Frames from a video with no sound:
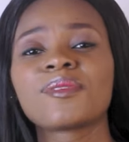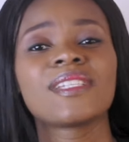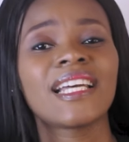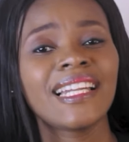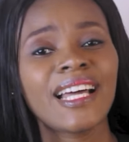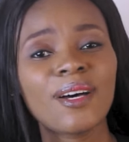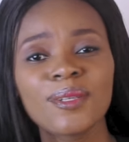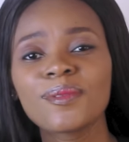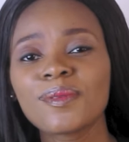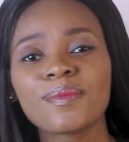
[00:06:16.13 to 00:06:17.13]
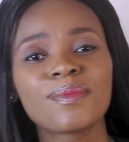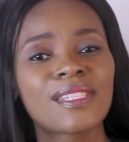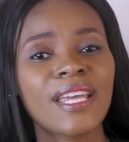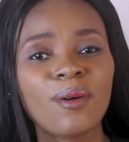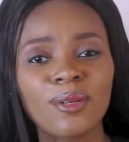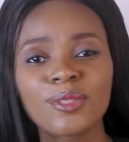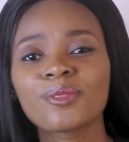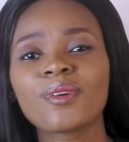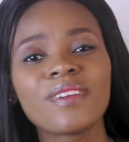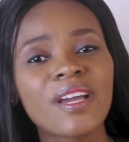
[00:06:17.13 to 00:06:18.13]
to you, they allow you to take
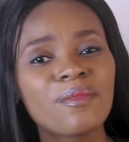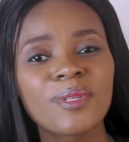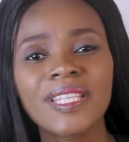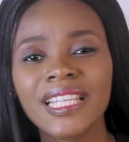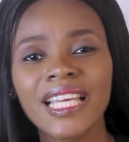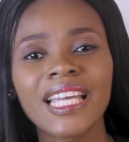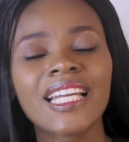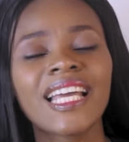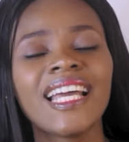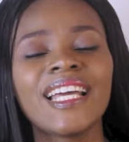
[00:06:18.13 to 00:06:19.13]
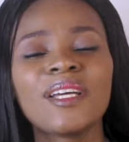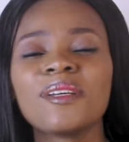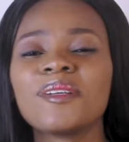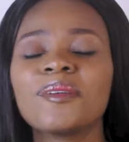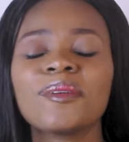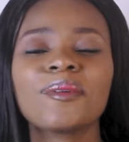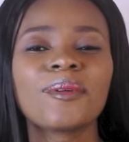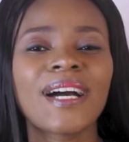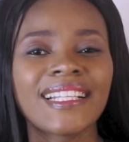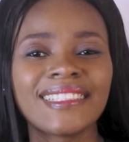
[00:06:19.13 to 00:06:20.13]
control of everything, you
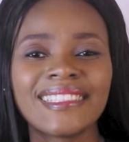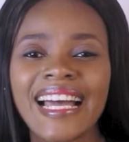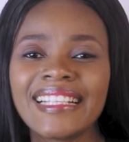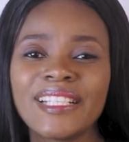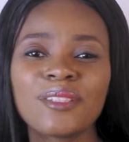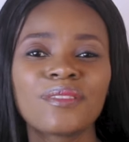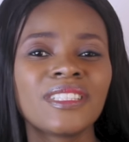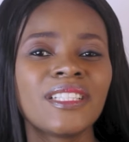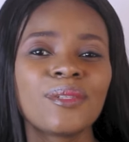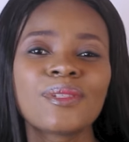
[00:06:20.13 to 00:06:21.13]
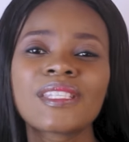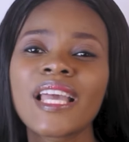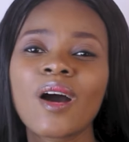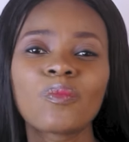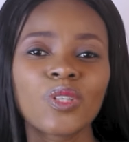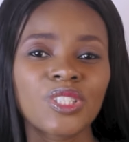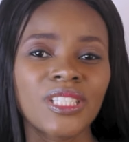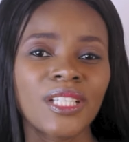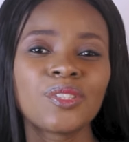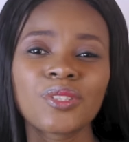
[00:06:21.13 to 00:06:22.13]
know, and at the end of the day, you see how much
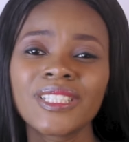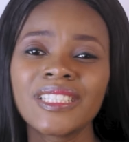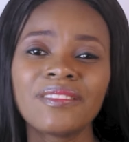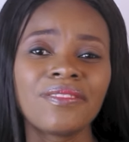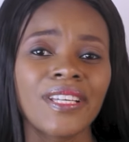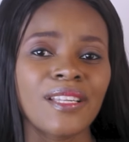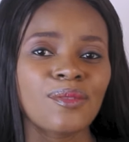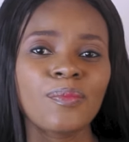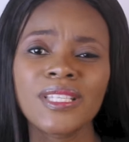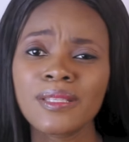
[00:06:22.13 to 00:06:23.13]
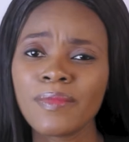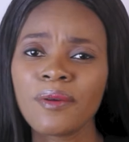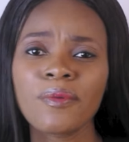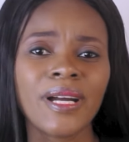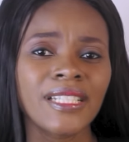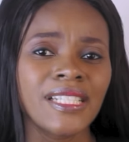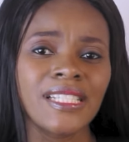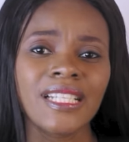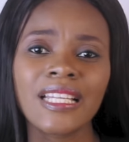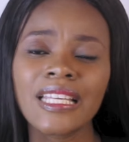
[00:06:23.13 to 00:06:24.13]
they enjoy the event. Nobody's
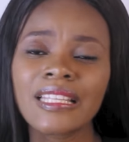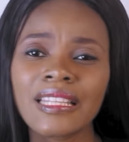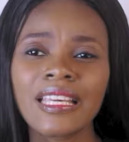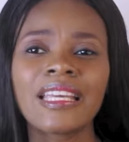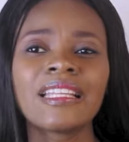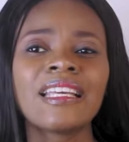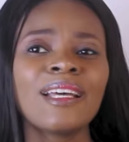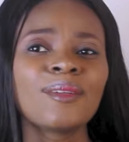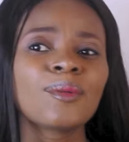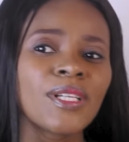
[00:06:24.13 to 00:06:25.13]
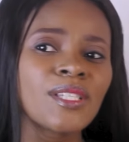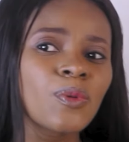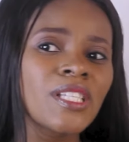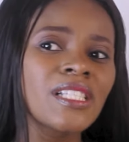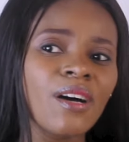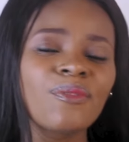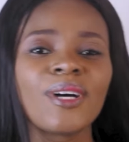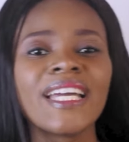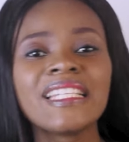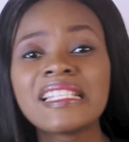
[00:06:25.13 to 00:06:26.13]
micromanaging anything. Nobody's watching out
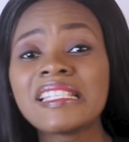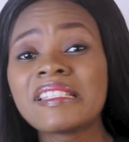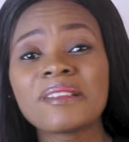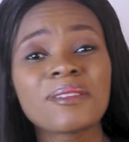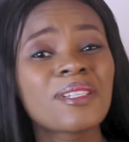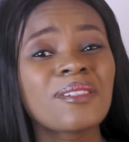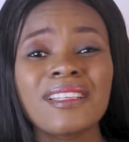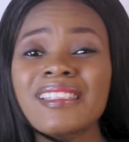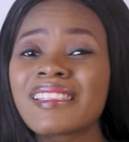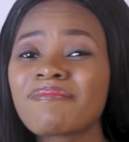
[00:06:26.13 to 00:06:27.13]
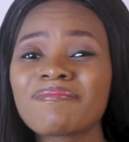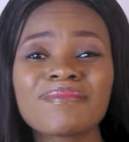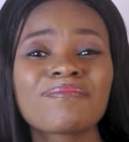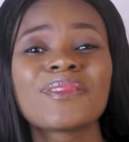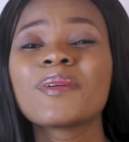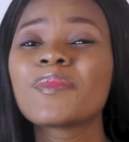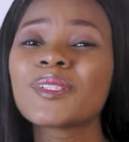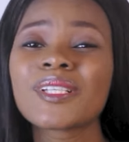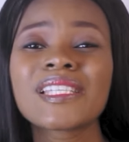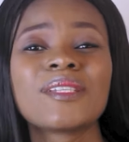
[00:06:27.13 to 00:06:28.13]
for any details. They just pretty
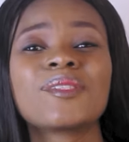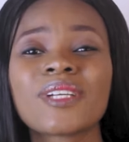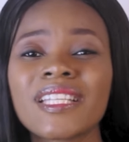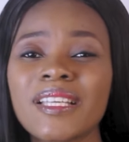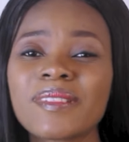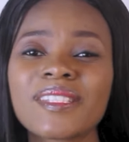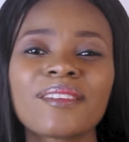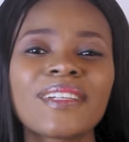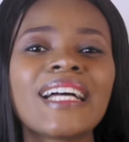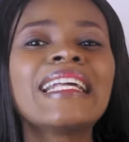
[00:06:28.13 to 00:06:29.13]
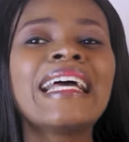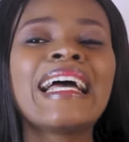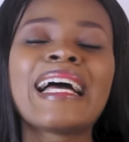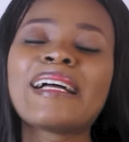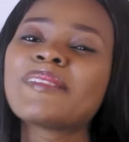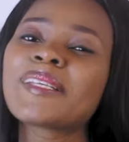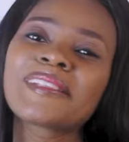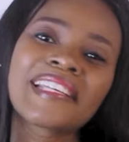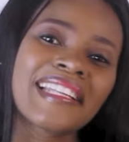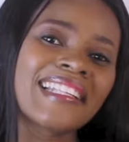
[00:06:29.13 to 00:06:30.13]
much just enjoy themselves. And I'm just
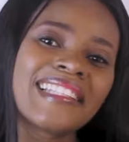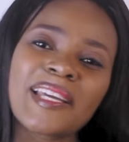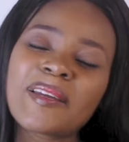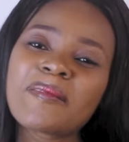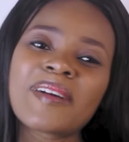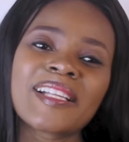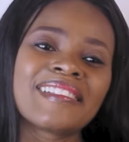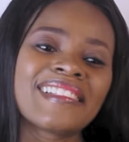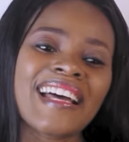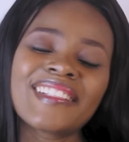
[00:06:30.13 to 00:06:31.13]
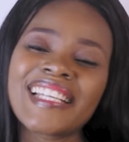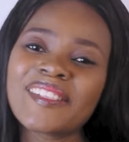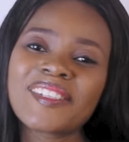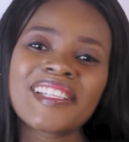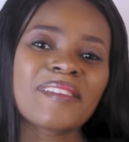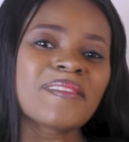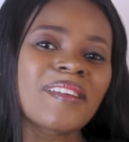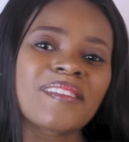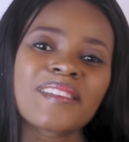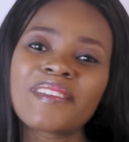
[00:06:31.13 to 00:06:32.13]
looking at them and how they're enjoying
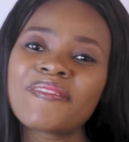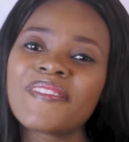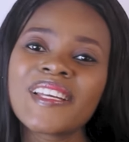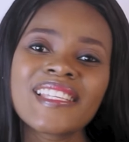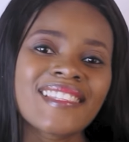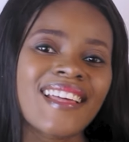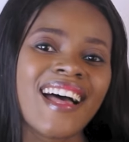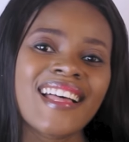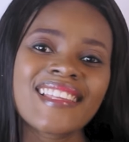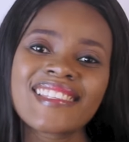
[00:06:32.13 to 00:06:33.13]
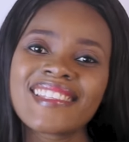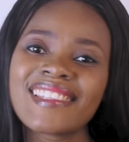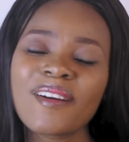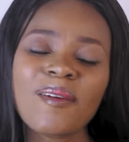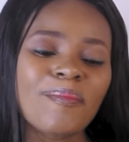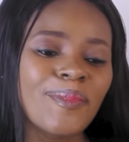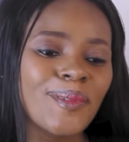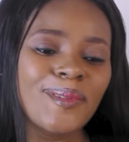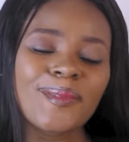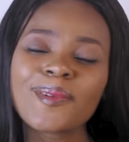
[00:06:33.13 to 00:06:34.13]
themselves, their first dance, the
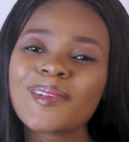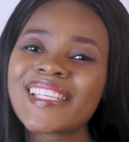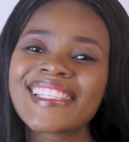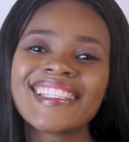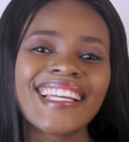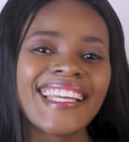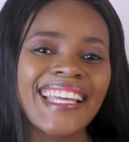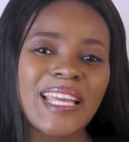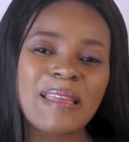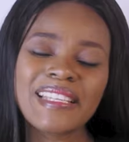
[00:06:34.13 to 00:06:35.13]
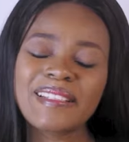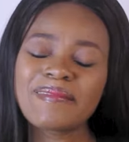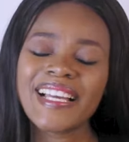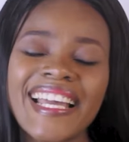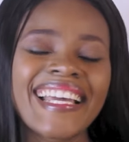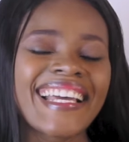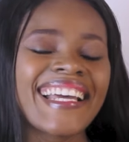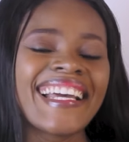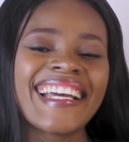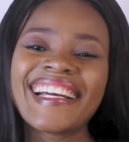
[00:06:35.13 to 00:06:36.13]
couple's toast, the games. And I'm like,
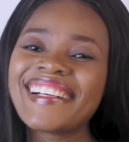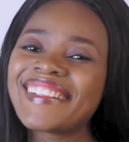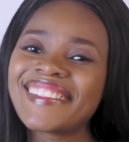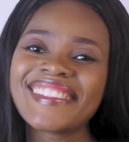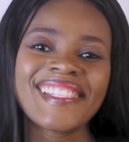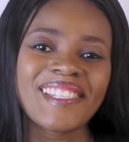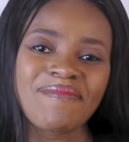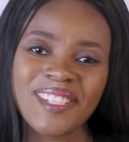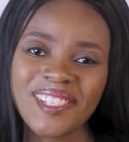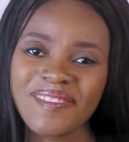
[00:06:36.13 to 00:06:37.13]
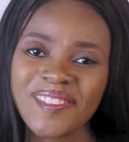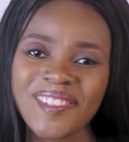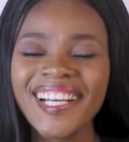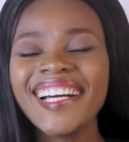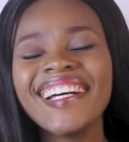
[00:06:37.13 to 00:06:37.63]
oh, this is beautiful.